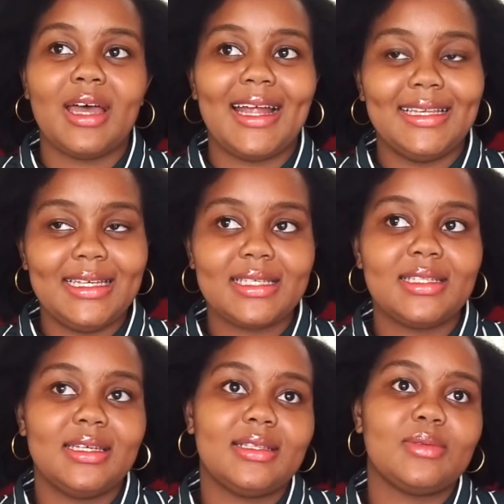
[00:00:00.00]
At
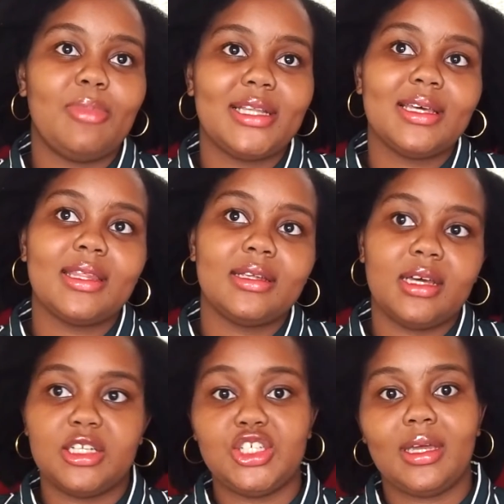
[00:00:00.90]
least it's better than
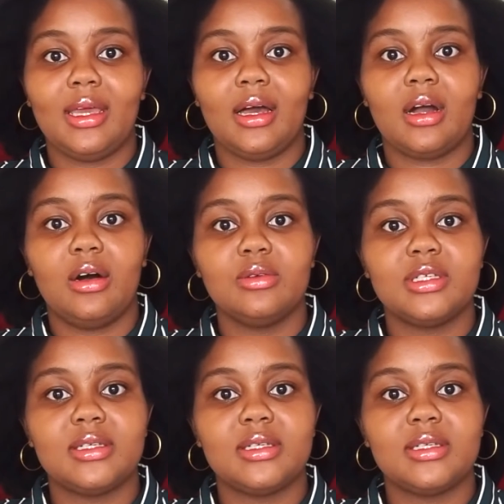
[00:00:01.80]
a checking account